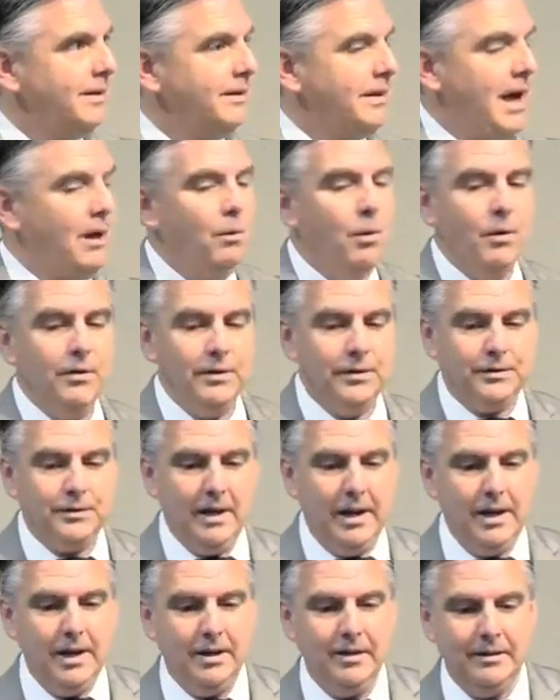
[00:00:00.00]
I wanted to
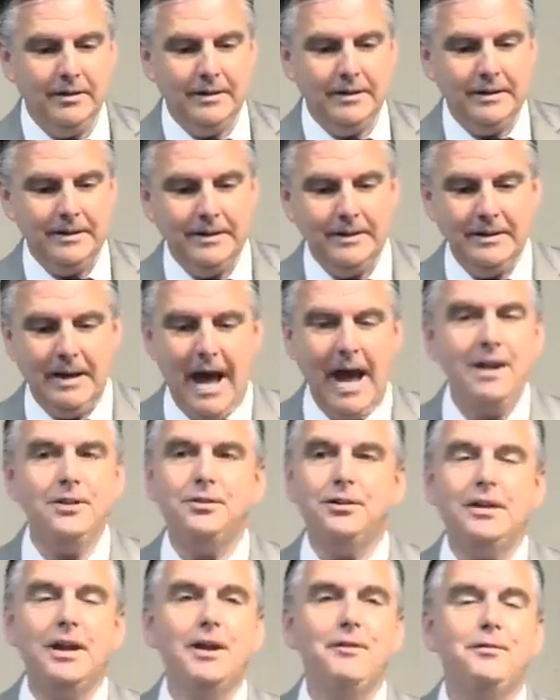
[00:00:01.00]
say, how did
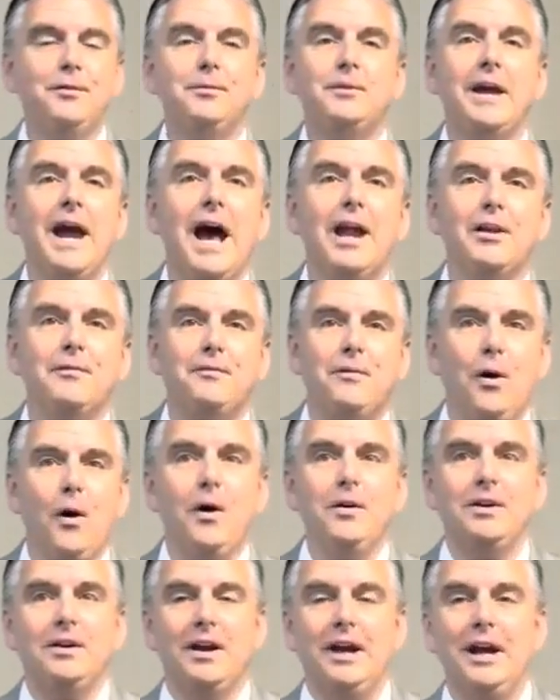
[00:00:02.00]
you get from
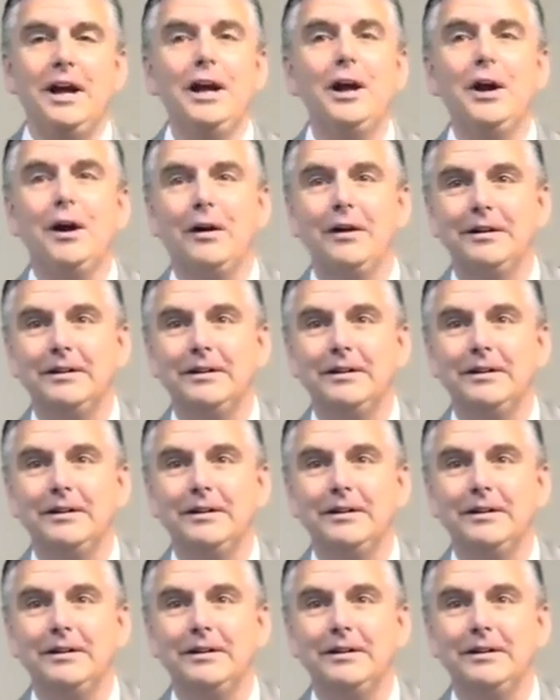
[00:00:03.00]
California to here?